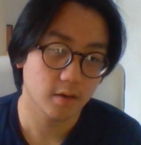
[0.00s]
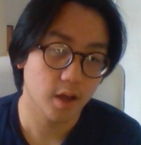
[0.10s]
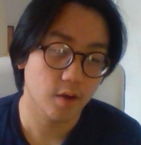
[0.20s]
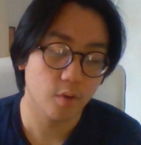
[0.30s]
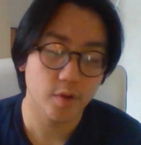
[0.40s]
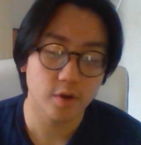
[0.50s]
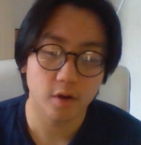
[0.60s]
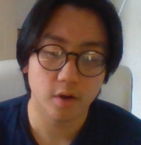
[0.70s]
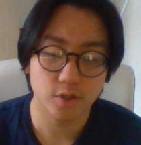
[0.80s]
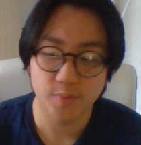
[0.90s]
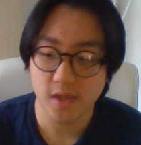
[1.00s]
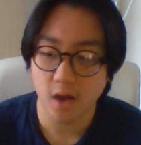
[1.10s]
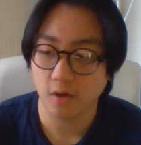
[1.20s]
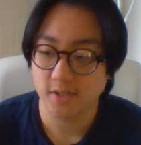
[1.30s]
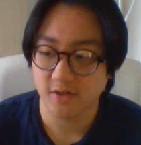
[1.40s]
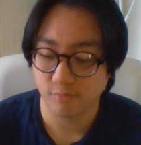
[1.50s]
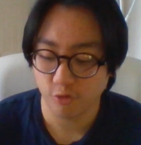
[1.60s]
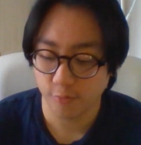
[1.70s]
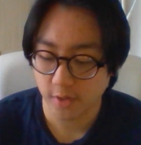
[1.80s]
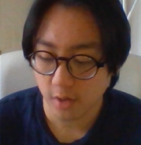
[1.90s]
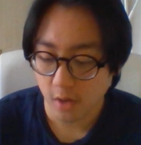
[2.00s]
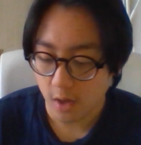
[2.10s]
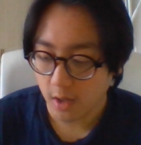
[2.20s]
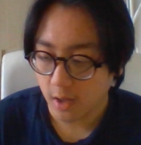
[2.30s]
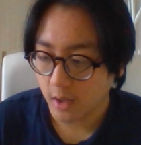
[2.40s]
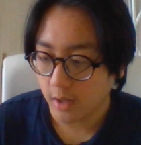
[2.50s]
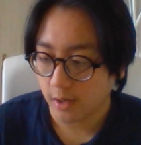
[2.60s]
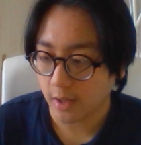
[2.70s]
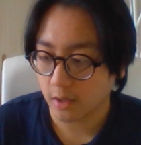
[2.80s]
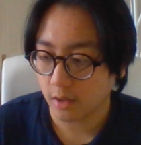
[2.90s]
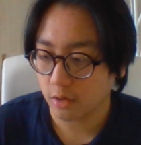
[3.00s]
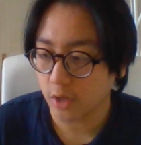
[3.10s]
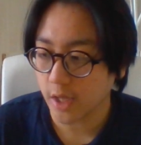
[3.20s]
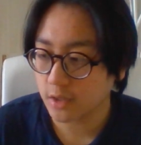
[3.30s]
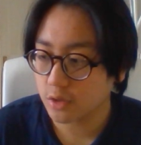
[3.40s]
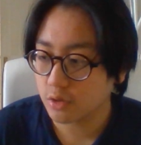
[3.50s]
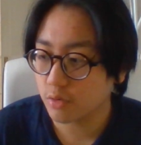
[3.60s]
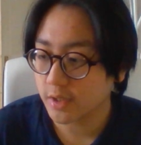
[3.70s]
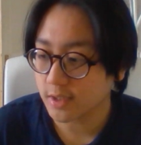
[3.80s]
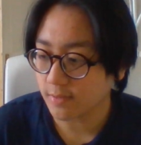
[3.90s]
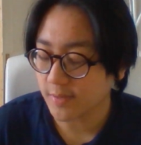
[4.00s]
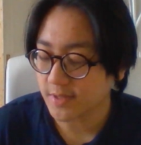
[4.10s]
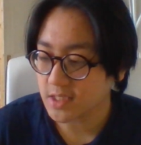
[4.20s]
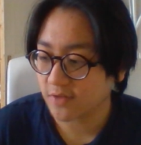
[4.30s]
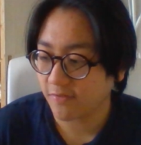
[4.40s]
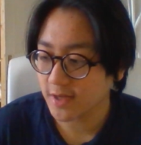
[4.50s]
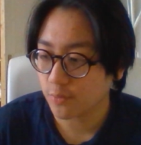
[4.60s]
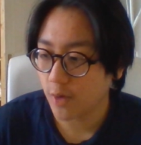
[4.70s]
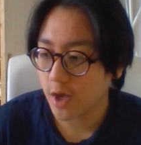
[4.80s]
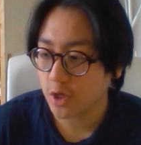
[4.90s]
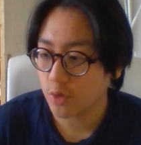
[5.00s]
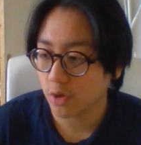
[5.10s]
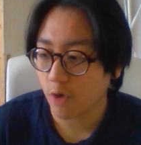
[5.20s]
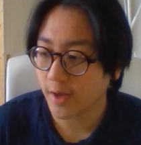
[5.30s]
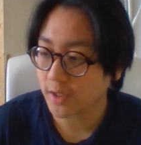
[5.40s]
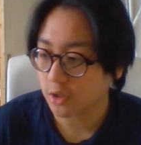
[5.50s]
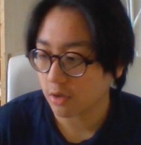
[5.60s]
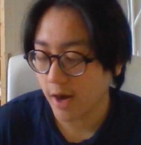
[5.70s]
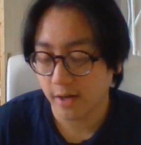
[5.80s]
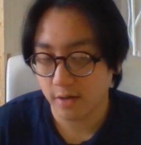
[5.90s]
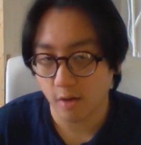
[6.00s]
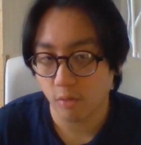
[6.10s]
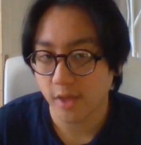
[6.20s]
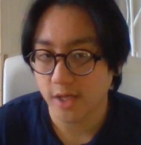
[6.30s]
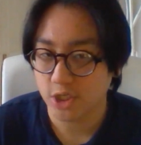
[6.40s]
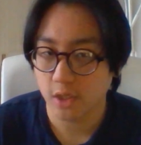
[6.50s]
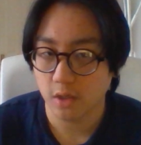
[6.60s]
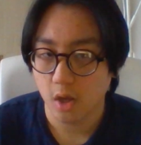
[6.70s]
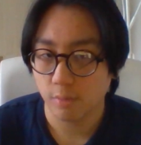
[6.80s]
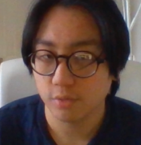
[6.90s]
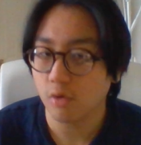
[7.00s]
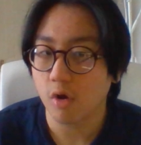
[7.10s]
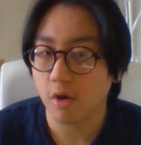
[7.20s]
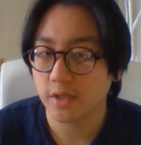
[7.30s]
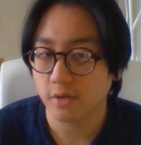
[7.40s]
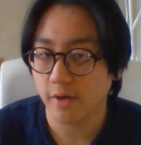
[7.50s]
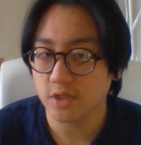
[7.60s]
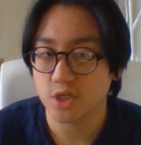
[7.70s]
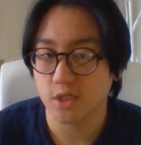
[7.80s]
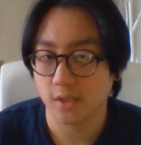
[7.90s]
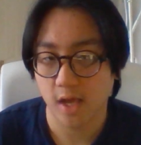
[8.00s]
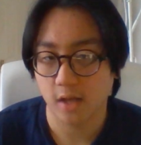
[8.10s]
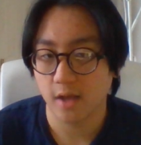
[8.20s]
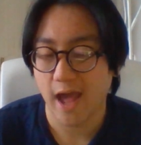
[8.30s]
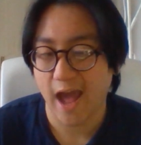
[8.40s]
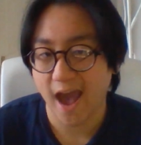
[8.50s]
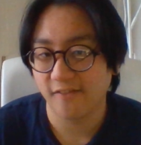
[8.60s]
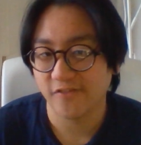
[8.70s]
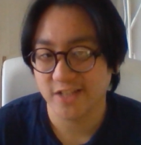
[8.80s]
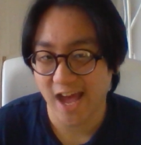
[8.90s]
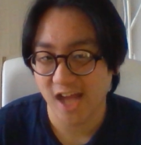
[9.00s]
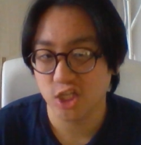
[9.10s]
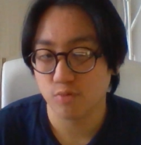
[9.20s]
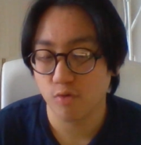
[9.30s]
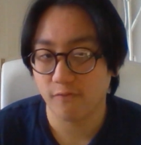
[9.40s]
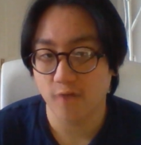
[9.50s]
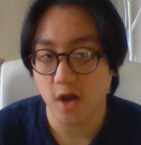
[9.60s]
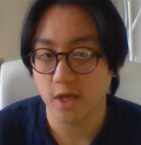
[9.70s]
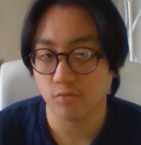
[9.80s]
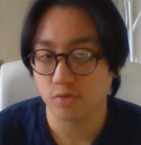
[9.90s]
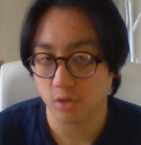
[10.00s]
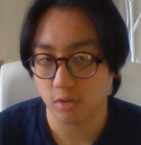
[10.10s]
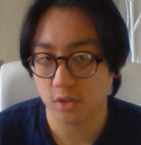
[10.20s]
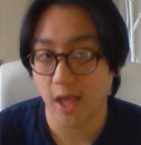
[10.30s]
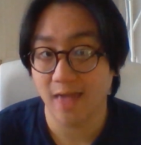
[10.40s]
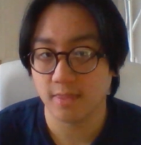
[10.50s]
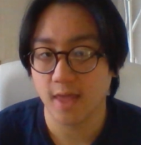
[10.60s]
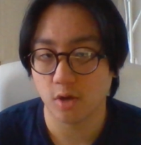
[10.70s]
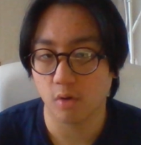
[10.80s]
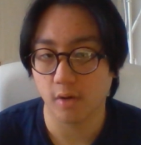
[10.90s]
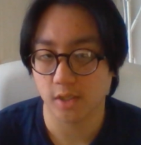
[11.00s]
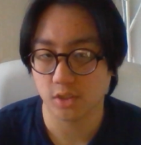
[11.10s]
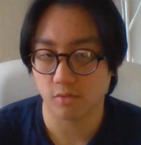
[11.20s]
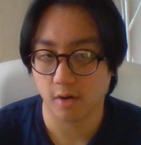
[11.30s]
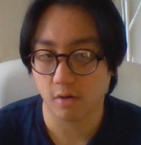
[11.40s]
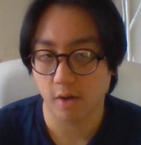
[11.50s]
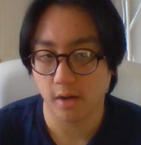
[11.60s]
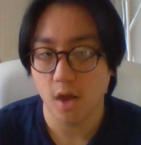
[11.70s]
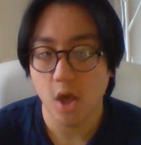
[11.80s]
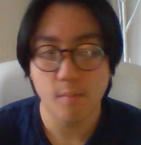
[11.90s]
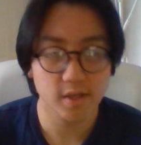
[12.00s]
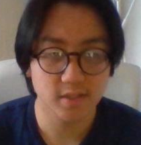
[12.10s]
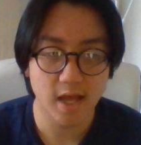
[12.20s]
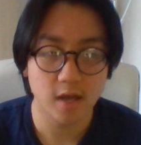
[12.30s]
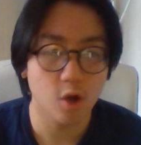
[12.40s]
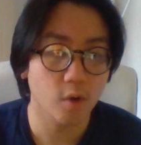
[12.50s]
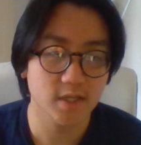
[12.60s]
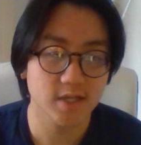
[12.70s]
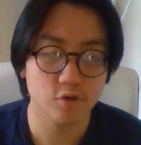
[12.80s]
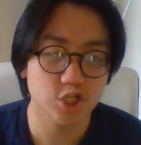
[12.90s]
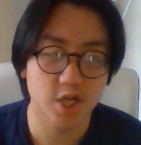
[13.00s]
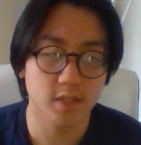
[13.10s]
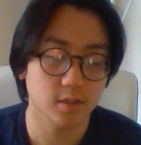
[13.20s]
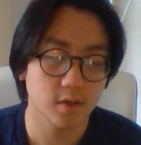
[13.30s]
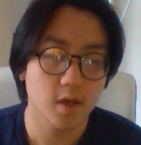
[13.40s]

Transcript: And when you're to be young and self-improvement, like, you sometimes get these feelings where you want to go against the grain and all that shit, but don't go against the grain just yet. Have tangible fucking results and then go against the grain, because then no one can tell you shit.